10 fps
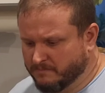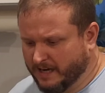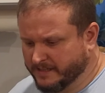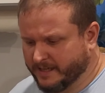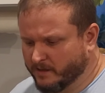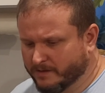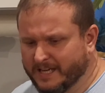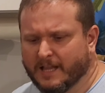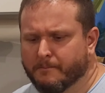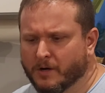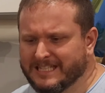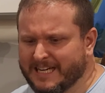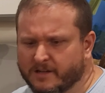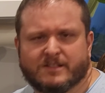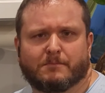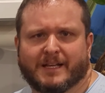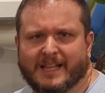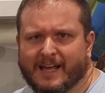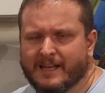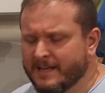cocktail or key lime martini or something
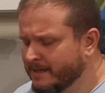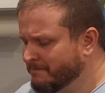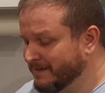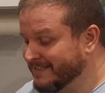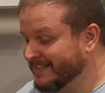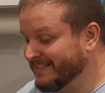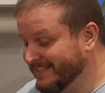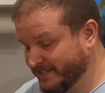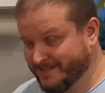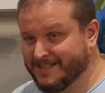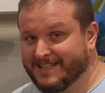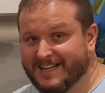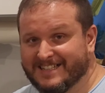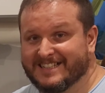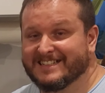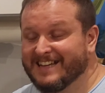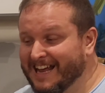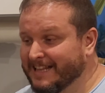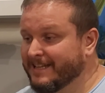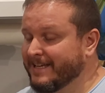like that. It's delicious. It tastes
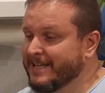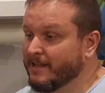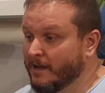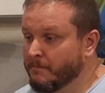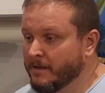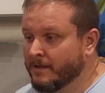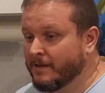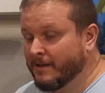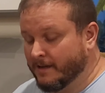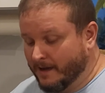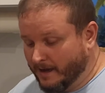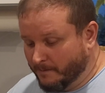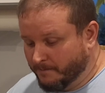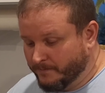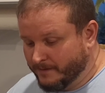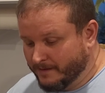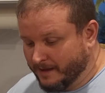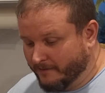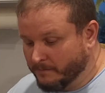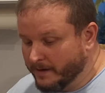exactly like key lime.
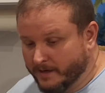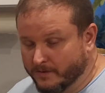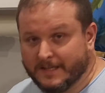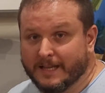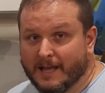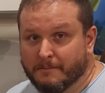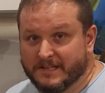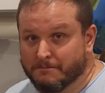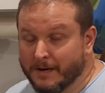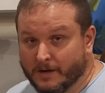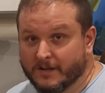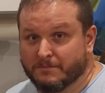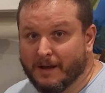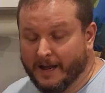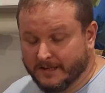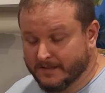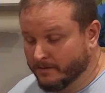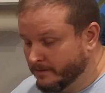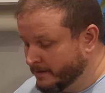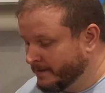Everybody knows key lime is America's pie. So,
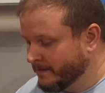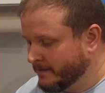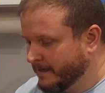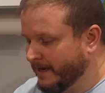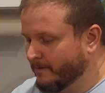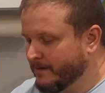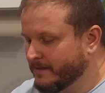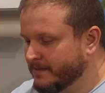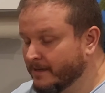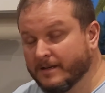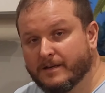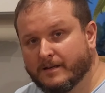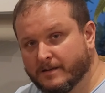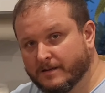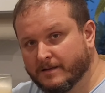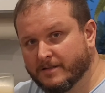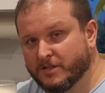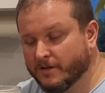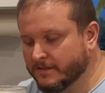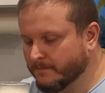anyways,
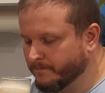cheers.